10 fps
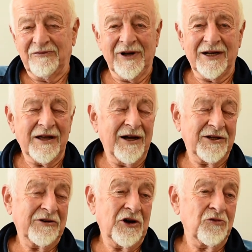I
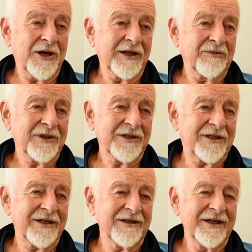don't know why,
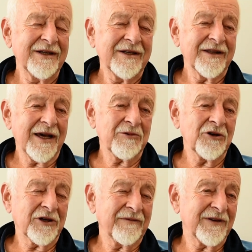but they were
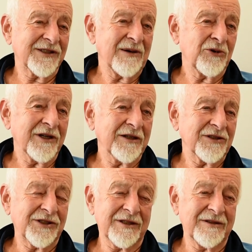looking for someone
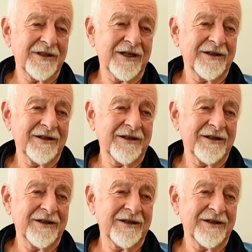else, and